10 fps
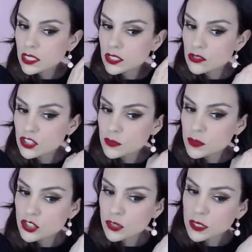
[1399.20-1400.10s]
They do ship
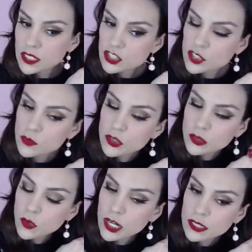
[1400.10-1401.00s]
to Germany. They ship
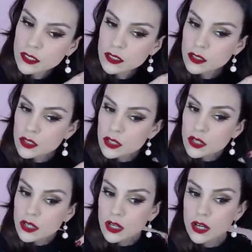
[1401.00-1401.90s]
worldwide.
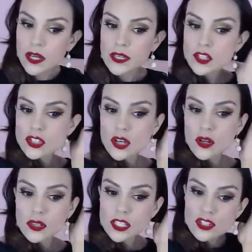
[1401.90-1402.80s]
Okay,
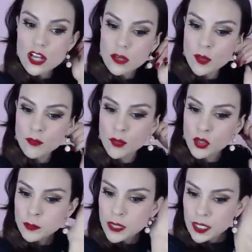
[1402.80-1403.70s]
so let's talk about
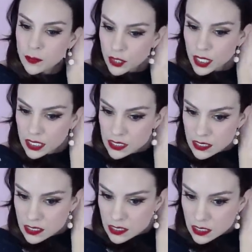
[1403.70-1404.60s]
milkmaid
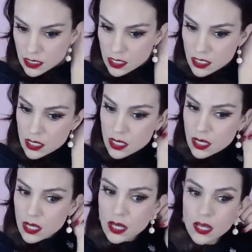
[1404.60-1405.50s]
braids.
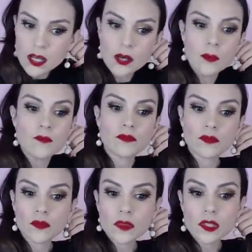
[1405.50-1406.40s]
So
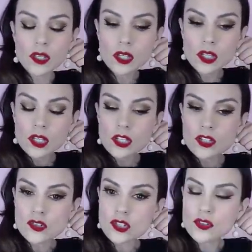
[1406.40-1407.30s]

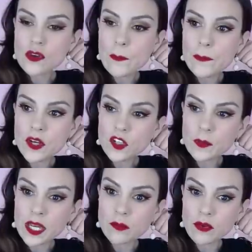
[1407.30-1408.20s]
to do a
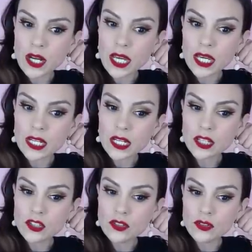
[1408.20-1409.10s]
milkmaid braid,
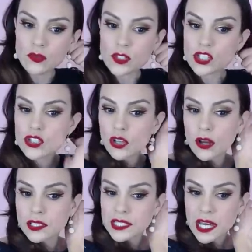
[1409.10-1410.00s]
you would
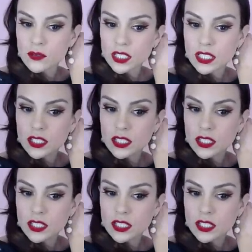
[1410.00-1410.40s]
start down